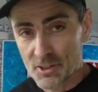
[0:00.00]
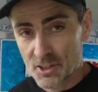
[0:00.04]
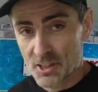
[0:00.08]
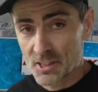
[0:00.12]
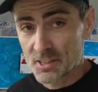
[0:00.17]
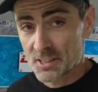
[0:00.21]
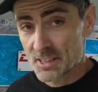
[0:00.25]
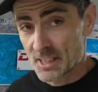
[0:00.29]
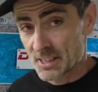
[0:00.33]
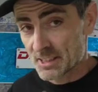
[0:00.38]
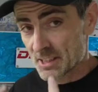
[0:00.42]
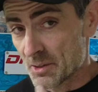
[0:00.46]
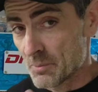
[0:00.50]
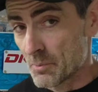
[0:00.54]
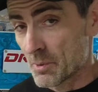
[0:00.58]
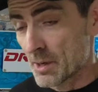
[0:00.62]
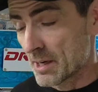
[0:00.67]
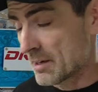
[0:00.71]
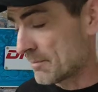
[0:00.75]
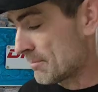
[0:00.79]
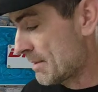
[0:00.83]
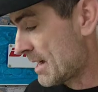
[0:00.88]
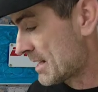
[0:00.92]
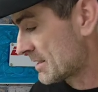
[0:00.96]
As you can I didn't
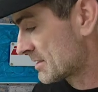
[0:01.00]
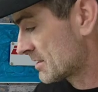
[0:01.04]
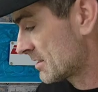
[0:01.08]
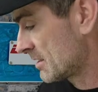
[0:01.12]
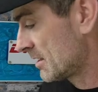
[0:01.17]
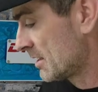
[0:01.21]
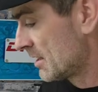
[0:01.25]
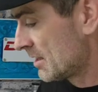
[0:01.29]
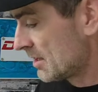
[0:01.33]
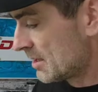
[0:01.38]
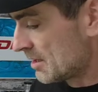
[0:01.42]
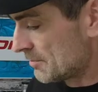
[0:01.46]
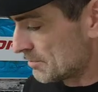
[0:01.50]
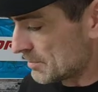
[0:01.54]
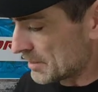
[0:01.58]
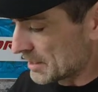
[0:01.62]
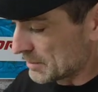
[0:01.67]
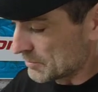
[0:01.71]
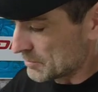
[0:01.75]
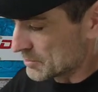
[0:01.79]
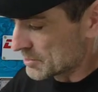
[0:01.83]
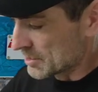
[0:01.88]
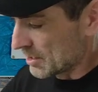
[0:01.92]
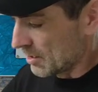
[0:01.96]
wear a mask,
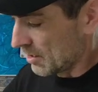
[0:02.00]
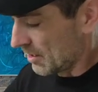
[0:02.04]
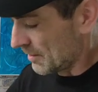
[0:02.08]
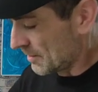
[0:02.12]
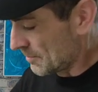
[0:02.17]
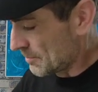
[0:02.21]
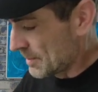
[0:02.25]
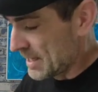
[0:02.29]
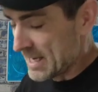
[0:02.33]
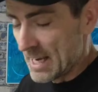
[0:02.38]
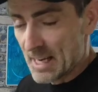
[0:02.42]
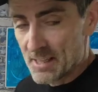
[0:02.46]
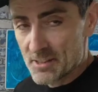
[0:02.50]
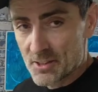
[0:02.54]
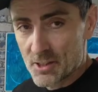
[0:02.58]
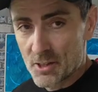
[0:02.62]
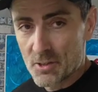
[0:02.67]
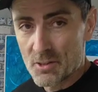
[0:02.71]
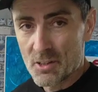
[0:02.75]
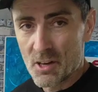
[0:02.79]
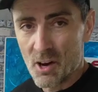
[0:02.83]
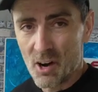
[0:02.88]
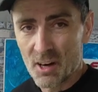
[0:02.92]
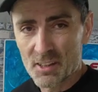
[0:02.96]
but it was like the
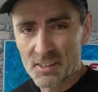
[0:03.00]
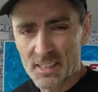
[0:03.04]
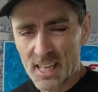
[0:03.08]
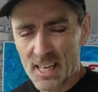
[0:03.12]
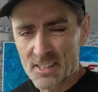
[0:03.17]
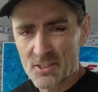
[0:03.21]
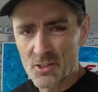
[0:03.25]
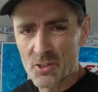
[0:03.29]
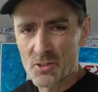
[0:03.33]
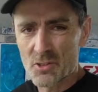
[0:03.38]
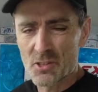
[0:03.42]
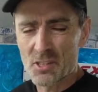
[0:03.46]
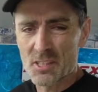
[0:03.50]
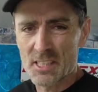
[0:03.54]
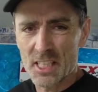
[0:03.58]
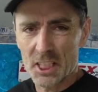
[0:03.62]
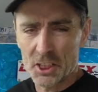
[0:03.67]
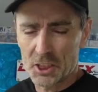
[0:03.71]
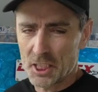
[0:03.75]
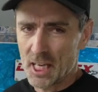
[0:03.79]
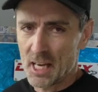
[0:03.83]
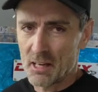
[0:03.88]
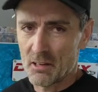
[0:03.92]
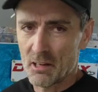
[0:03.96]
PS290. It doesn't
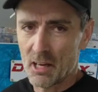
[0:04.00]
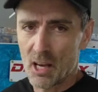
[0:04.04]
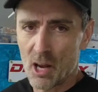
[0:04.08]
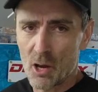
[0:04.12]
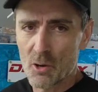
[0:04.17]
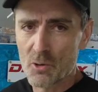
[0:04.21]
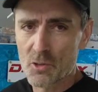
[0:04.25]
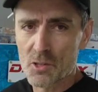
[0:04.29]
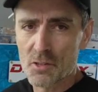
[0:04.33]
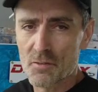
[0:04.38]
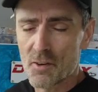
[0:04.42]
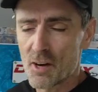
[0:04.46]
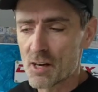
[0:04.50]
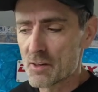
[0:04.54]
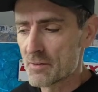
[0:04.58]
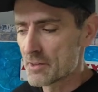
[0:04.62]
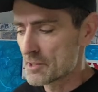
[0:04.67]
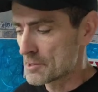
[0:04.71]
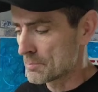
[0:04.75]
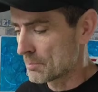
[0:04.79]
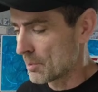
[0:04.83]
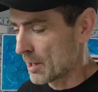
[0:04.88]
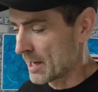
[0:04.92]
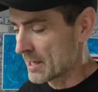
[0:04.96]
dish out loads of
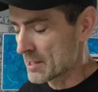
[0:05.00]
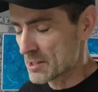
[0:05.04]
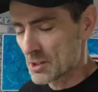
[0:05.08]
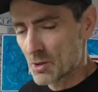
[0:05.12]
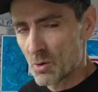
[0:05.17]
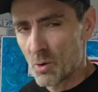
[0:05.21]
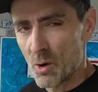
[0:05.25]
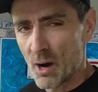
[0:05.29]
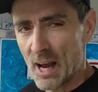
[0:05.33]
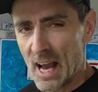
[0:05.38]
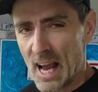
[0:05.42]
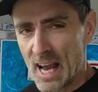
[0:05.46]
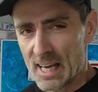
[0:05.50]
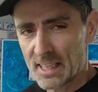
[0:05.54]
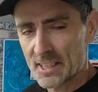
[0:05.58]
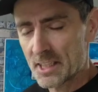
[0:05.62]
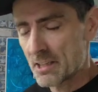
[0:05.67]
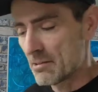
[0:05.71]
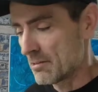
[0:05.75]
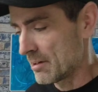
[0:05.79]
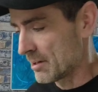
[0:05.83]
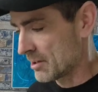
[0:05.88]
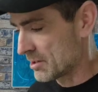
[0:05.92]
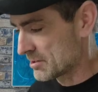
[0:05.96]
overspray. It's quite
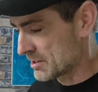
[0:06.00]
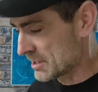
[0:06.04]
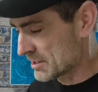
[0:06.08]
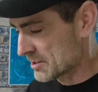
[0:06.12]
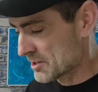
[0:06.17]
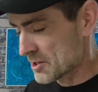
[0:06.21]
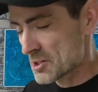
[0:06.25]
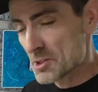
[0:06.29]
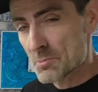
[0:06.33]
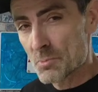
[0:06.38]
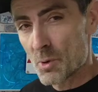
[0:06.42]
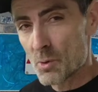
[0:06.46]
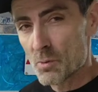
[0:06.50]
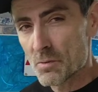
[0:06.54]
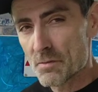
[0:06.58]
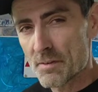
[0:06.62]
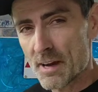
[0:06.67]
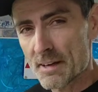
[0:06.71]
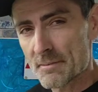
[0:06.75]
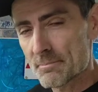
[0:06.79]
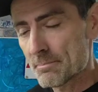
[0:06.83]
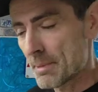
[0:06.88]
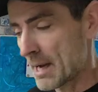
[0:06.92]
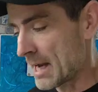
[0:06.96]
accurate because it's a small
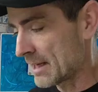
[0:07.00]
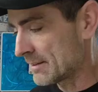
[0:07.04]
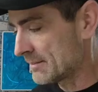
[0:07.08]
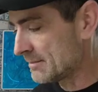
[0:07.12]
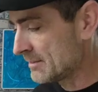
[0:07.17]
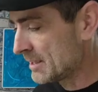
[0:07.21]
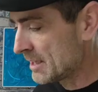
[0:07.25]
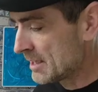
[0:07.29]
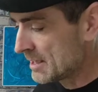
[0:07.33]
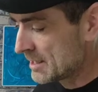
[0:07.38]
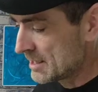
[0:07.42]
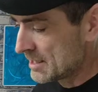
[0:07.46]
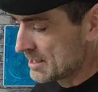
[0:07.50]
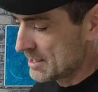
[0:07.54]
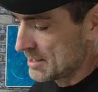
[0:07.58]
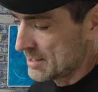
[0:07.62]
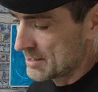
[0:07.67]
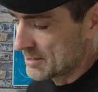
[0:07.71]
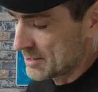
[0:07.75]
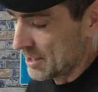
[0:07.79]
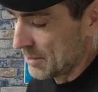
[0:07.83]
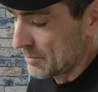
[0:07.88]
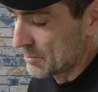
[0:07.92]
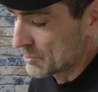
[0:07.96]
fan pattern,
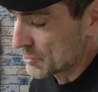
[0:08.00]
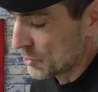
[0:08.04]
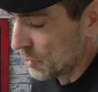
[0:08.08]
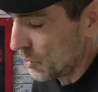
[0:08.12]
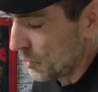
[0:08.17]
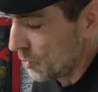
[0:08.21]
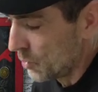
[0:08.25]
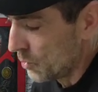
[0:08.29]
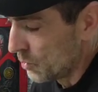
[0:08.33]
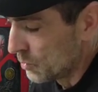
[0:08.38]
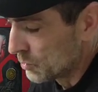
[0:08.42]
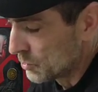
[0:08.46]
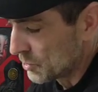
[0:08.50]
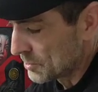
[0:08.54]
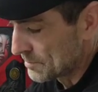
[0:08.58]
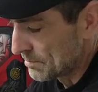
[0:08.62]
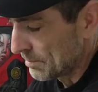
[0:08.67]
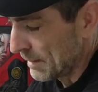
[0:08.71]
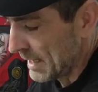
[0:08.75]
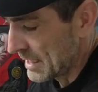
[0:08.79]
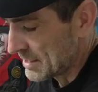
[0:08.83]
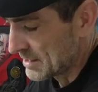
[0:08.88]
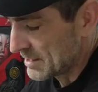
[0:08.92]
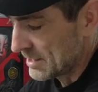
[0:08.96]
so it was all
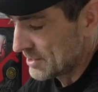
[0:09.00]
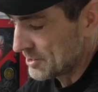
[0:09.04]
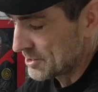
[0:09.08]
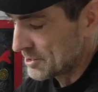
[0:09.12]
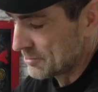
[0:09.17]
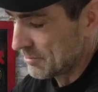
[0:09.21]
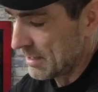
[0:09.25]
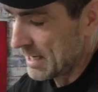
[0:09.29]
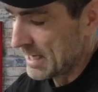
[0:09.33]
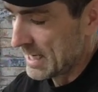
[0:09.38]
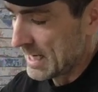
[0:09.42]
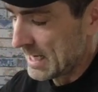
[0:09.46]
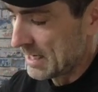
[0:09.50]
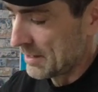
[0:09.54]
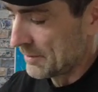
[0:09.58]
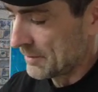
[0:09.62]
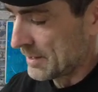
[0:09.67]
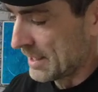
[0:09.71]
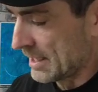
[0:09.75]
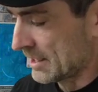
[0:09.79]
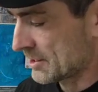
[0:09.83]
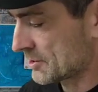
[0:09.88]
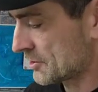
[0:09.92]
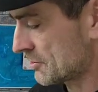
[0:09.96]
just blasting straight
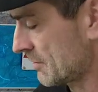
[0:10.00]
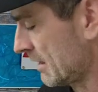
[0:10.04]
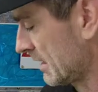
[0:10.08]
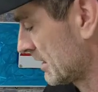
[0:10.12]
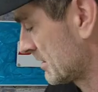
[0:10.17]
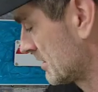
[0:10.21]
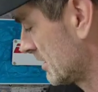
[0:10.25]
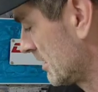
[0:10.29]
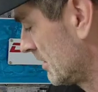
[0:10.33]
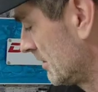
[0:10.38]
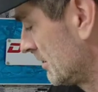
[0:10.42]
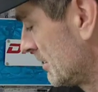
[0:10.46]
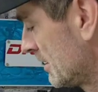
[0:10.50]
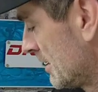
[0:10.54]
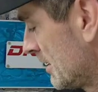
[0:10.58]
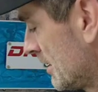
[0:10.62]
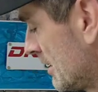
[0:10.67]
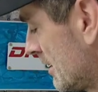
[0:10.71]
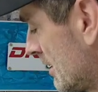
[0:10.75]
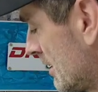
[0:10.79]
out on the extractor.